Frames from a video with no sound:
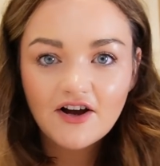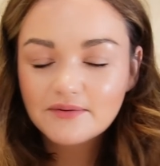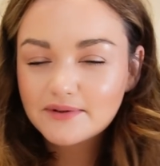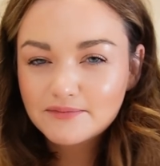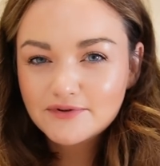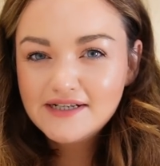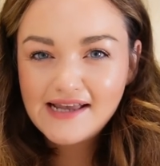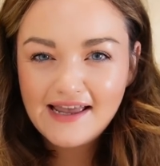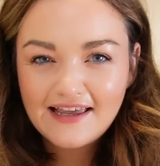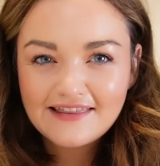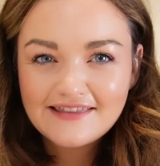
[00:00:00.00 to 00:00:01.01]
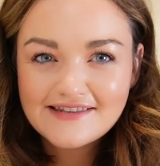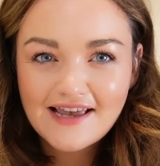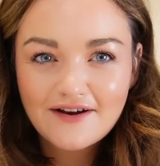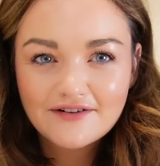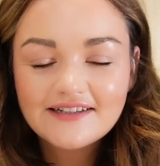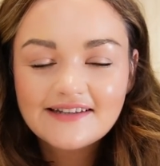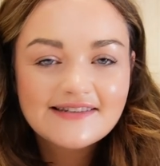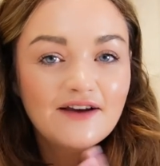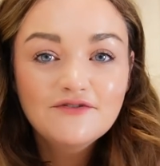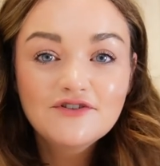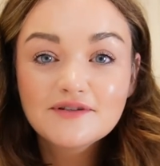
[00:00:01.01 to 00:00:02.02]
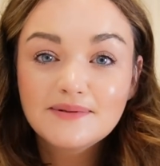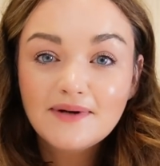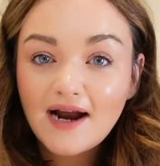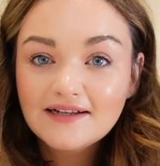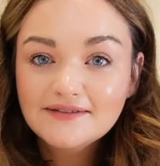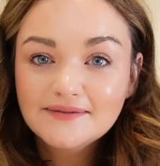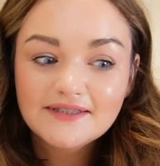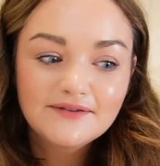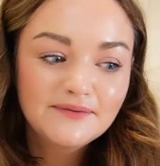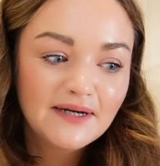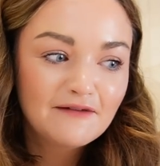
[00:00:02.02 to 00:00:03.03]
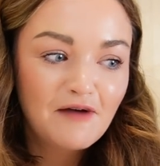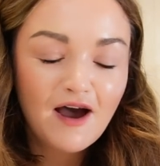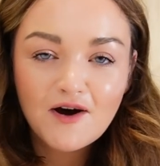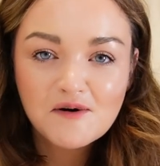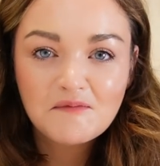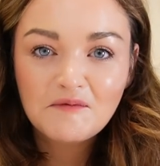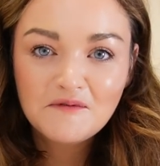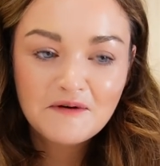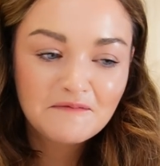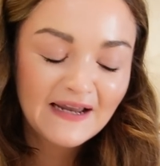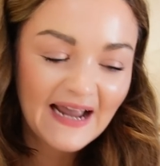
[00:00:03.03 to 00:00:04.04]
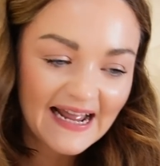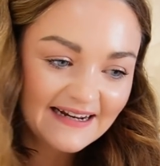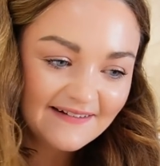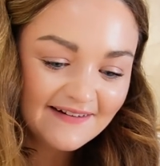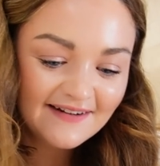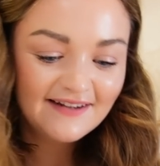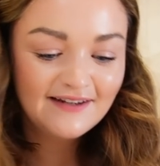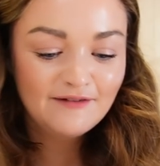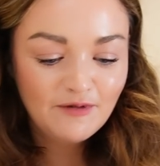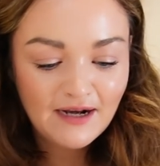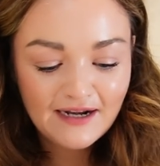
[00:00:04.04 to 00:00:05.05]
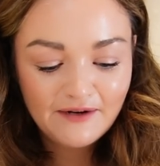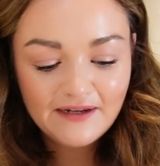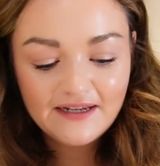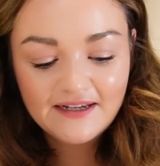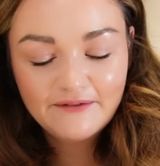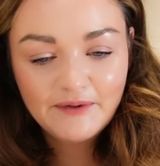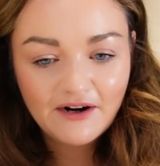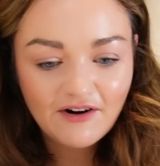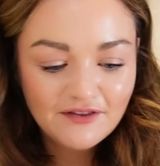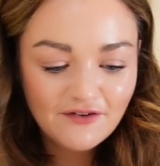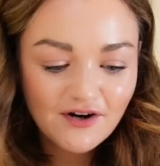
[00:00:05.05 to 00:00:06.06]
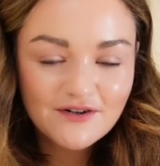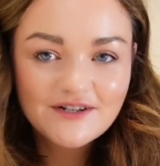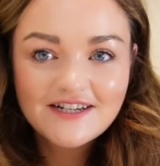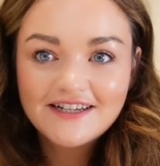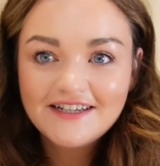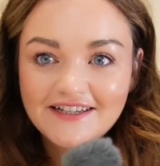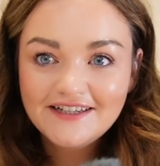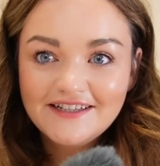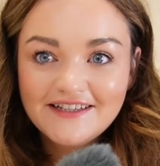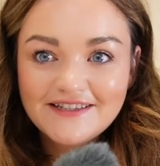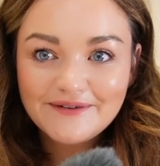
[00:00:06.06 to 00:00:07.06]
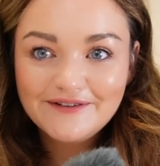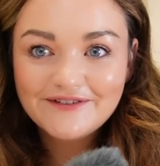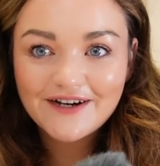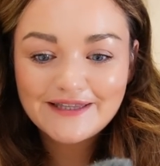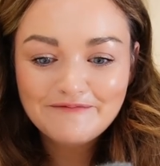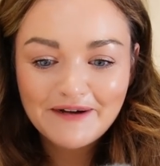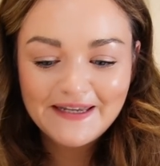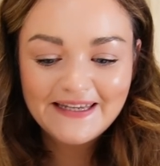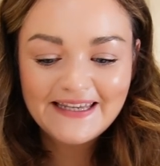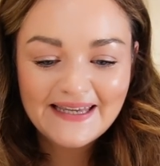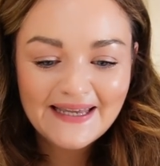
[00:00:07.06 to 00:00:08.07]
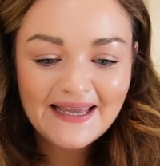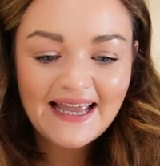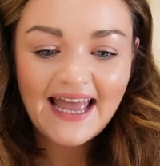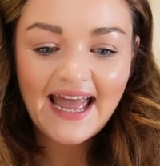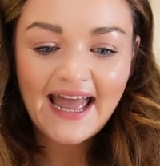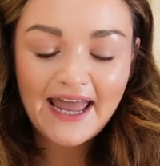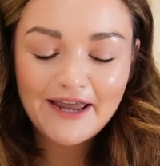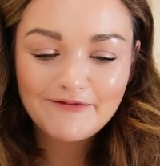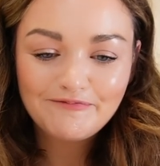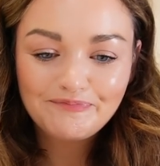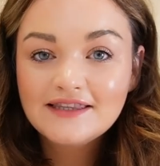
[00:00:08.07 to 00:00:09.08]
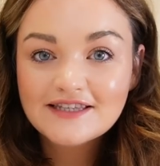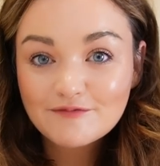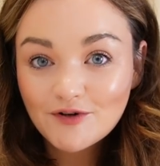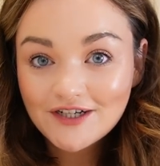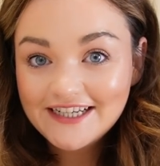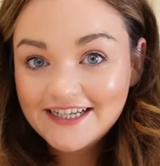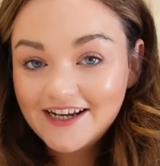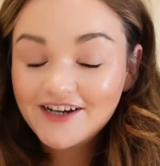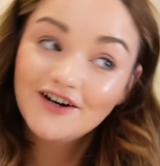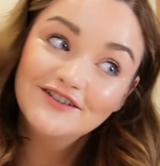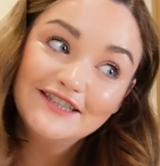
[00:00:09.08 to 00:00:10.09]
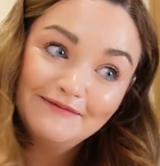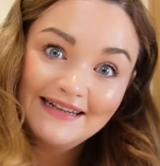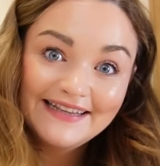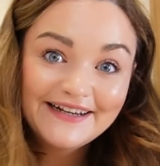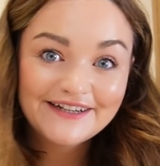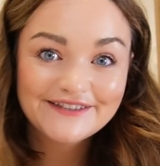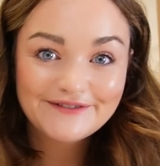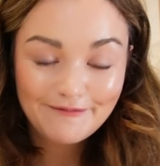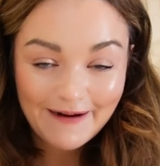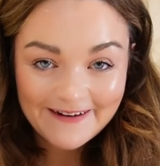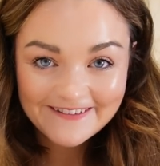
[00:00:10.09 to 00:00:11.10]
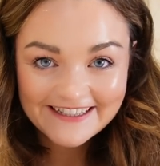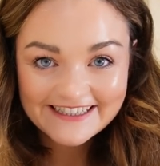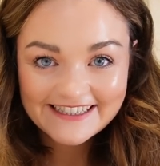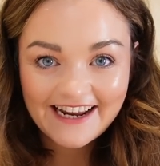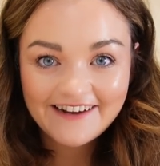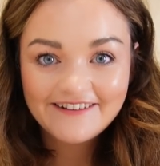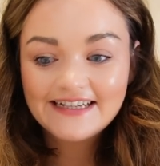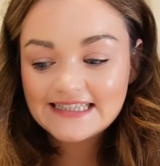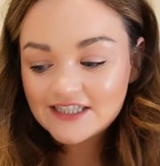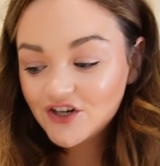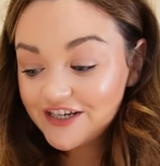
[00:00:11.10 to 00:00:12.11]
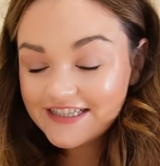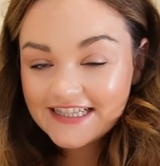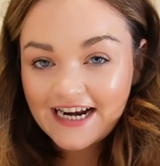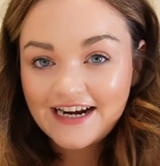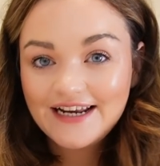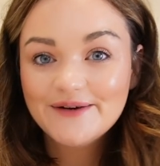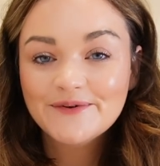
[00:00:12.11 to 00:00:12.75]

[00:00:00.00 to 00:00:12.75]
I will one day get the sound. The sound does be grand when I'm at home with my Canon but anyway we are on the road so we've got the mic. Um, this morning I'm going to meet the girls for breakfast now. It's nice and early.